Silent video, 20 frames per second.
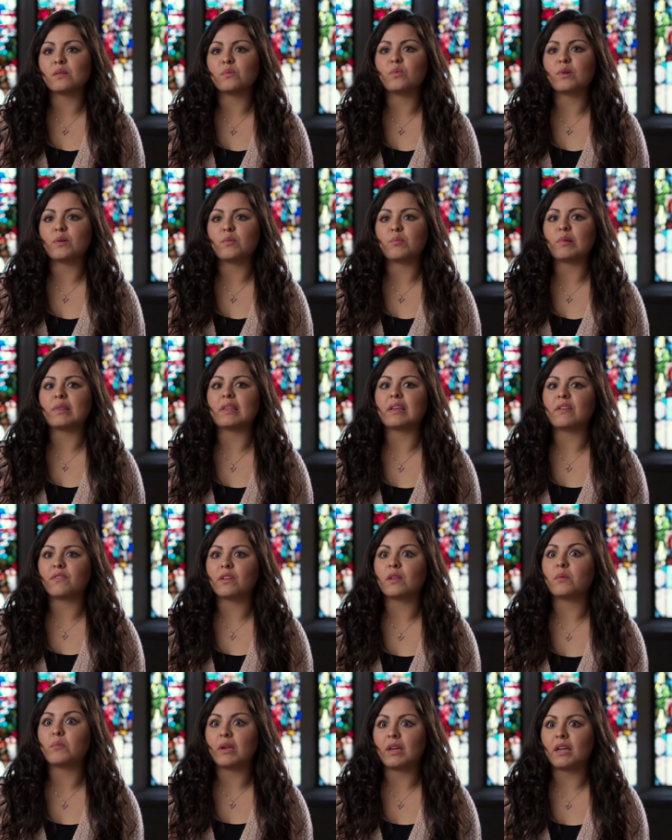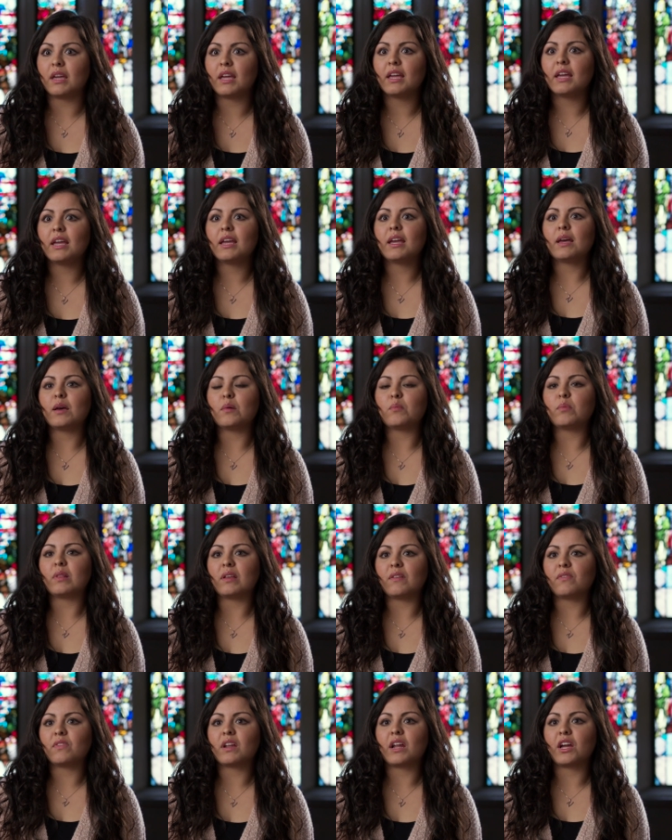someone believed in me and
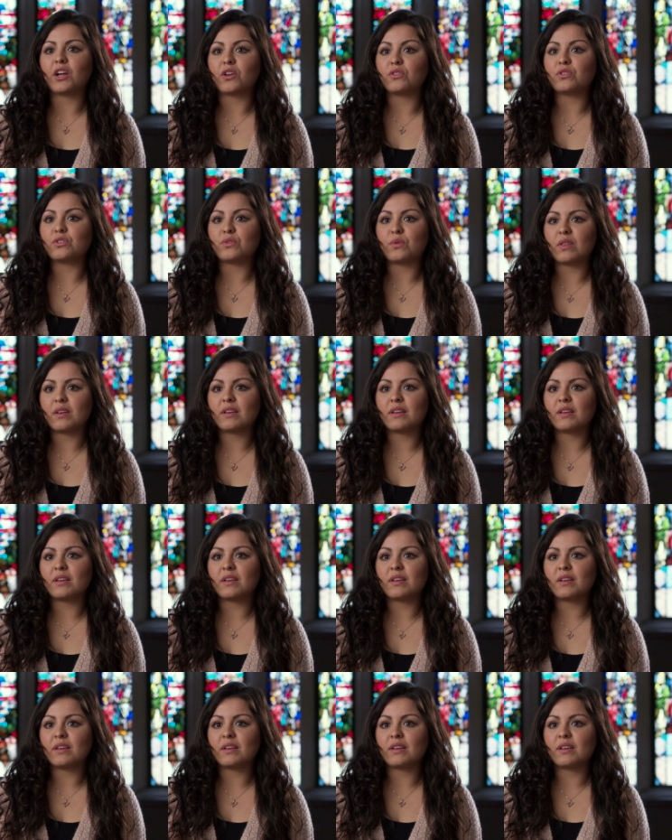believed that I could do